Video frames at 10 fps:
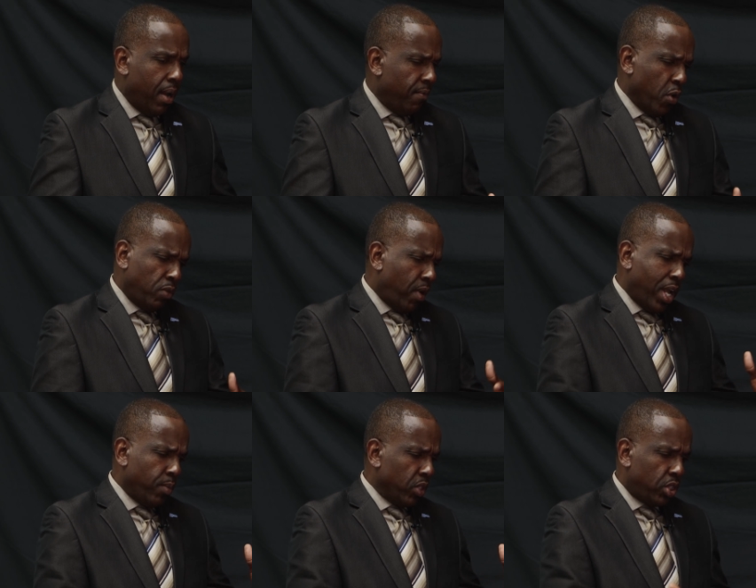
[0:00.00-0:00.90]
Uh, first
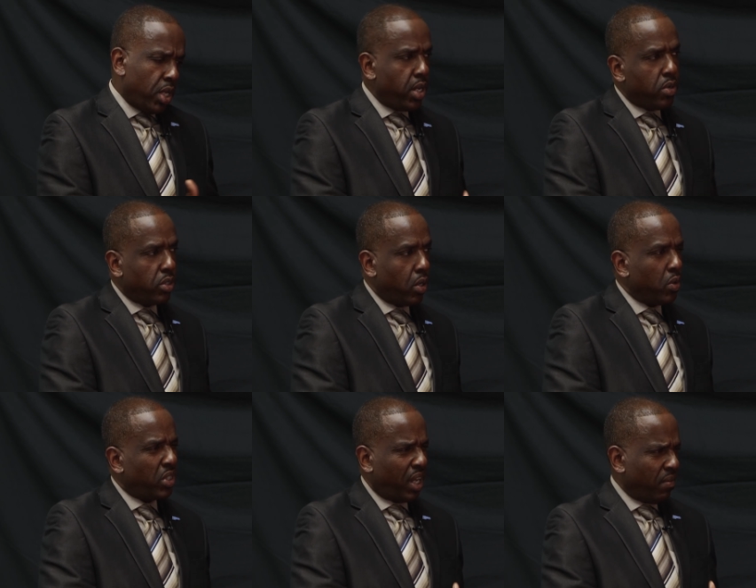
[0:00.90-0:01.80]
volume was 10 years ago,
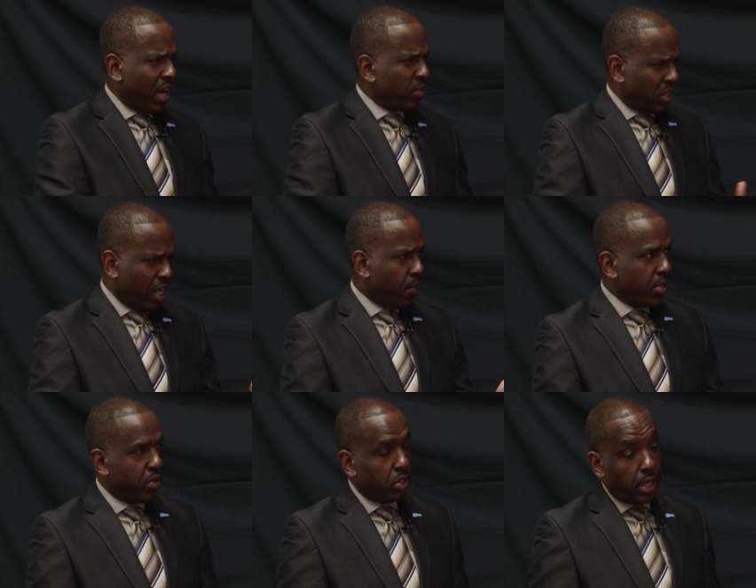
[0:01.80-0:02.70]
the second volume was a
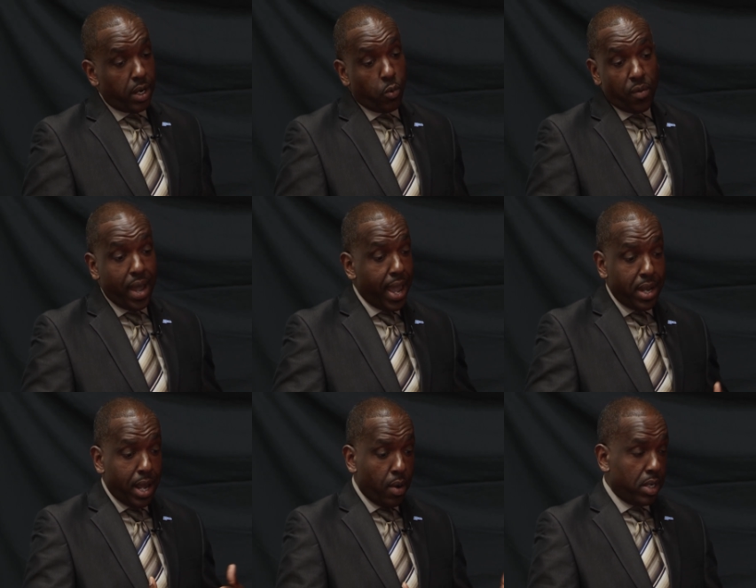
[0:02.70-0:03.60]
couple years later. We've
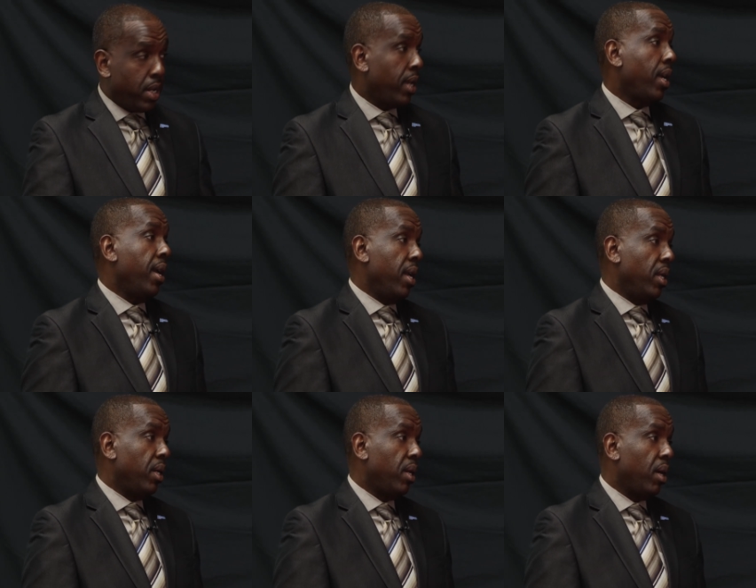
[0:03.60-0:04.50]
had now a
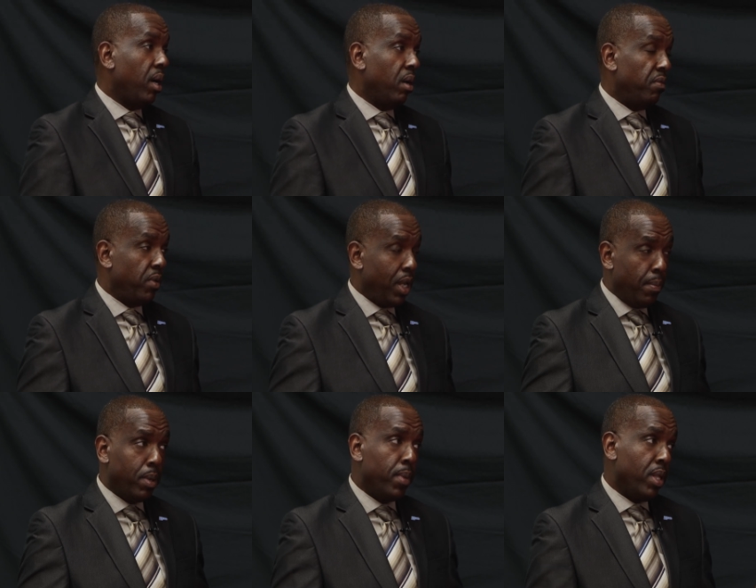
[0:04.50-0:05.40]
decade of
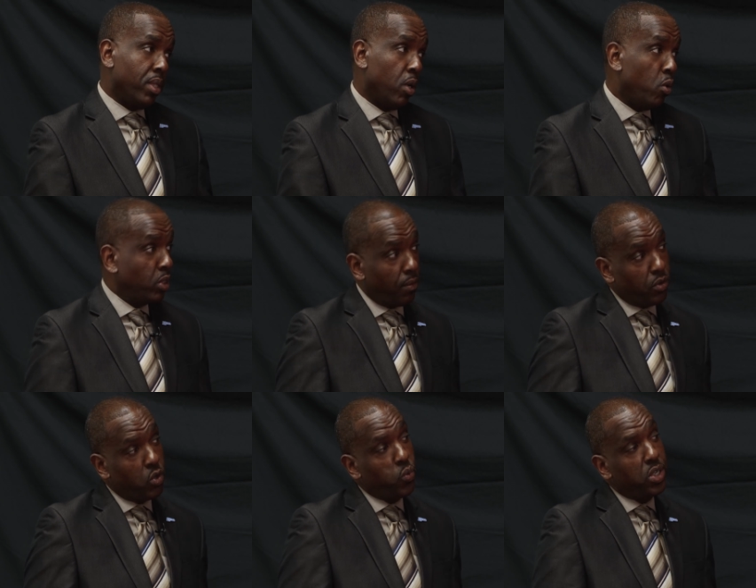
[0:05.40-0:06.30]
implementing those, of
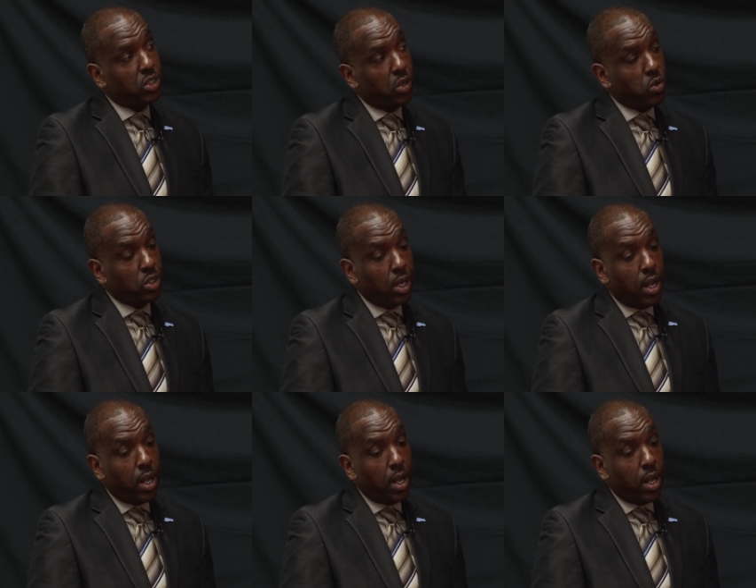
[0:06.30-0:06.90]
new research.